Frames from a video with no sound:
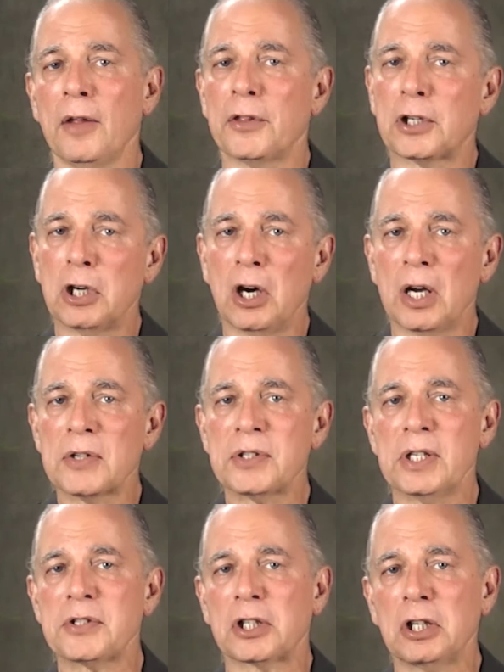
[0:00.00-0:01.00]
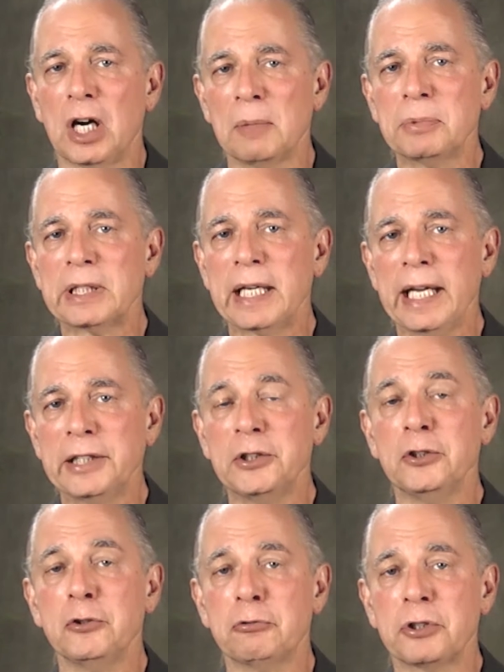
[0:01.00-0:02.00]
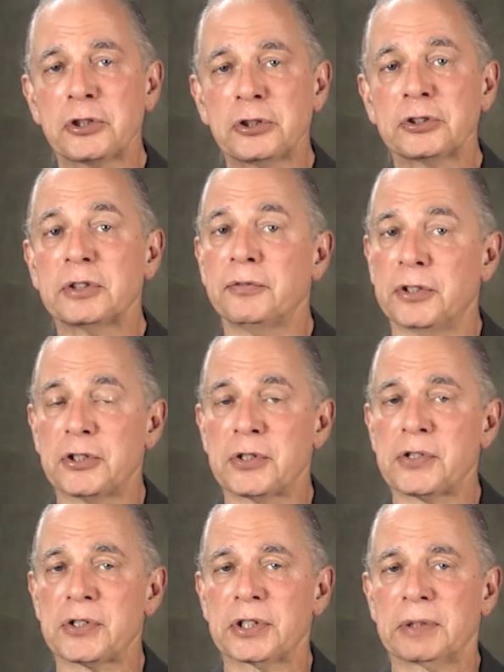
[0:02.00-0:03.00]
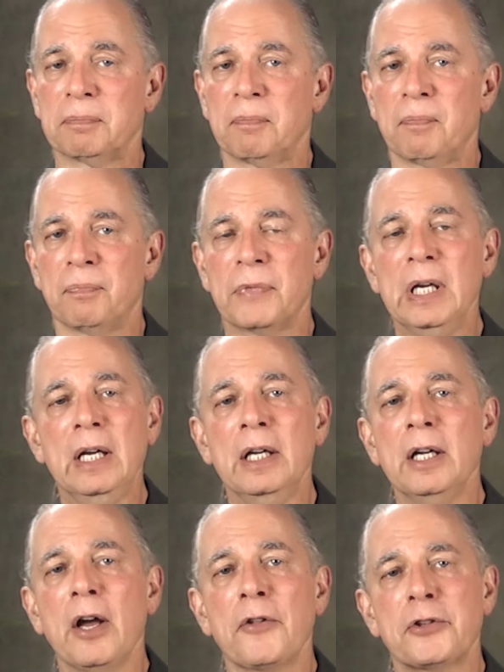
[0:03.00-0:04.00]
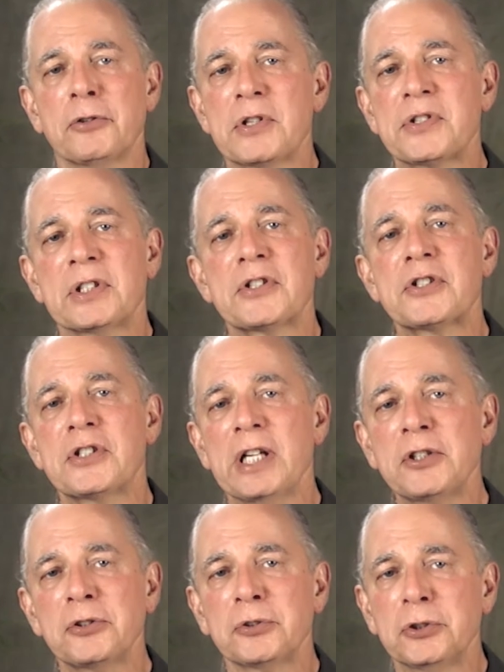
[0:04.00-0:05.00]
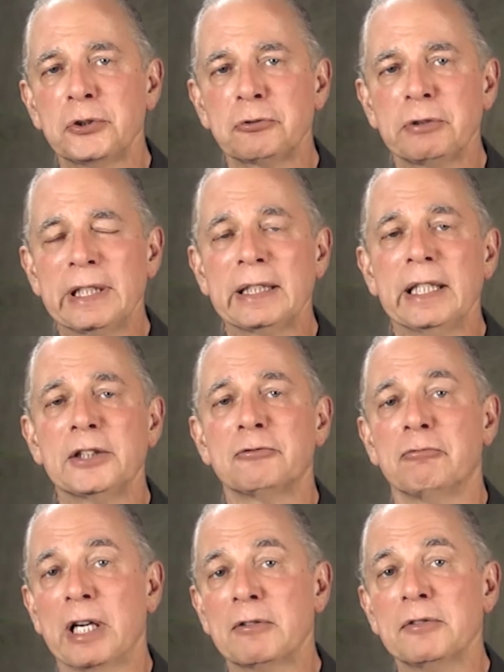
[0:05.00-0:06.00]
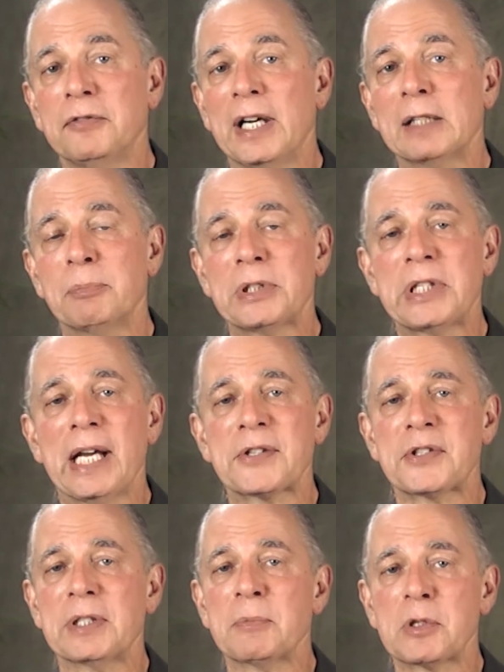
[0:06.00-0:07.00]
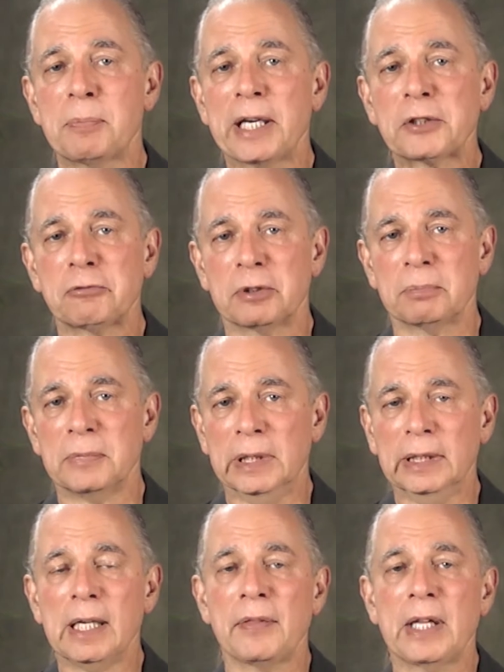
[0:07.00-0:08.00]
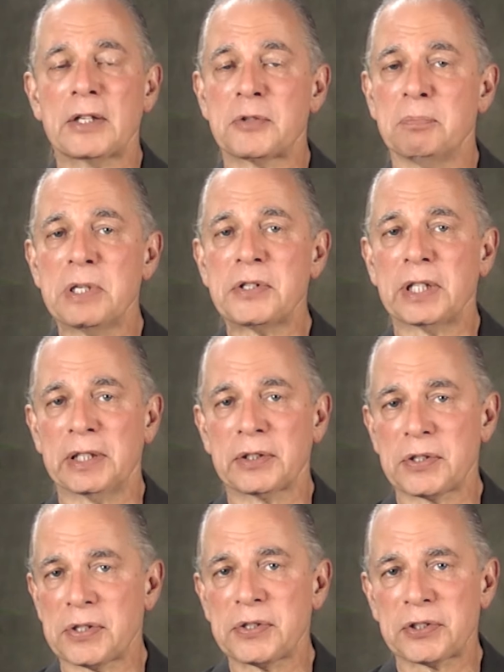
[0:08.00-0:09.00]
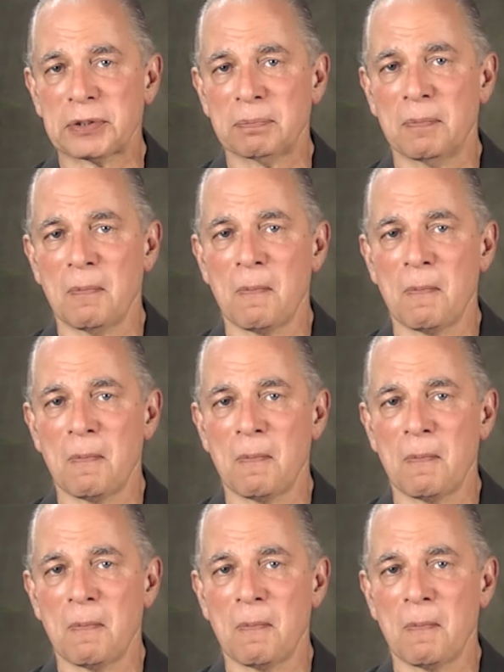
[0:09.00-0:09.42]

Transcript: The cause is a complicated nutritional deficiency. There is an essential nutrient in the rarefied potassium spectrum that is missing in the system.